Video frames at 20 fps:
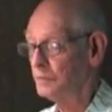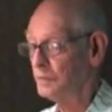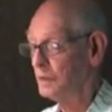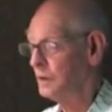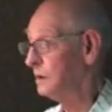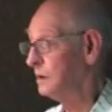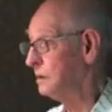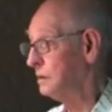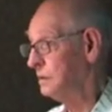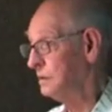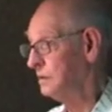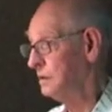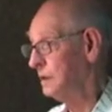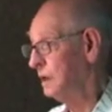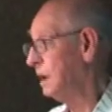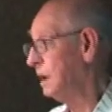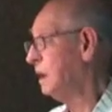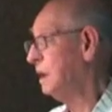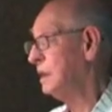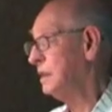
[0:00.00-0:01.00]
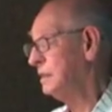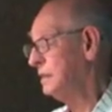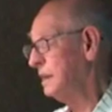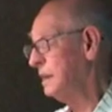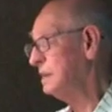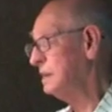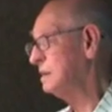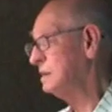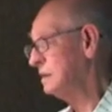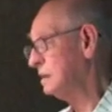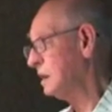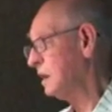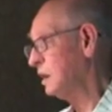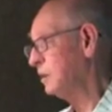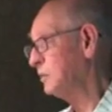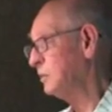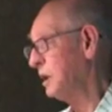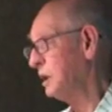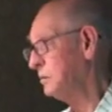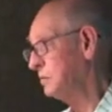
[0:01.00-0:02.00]
They didn't care
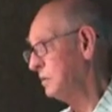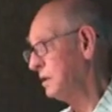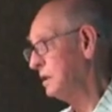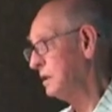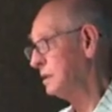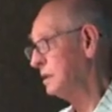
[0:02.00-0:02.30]
about me.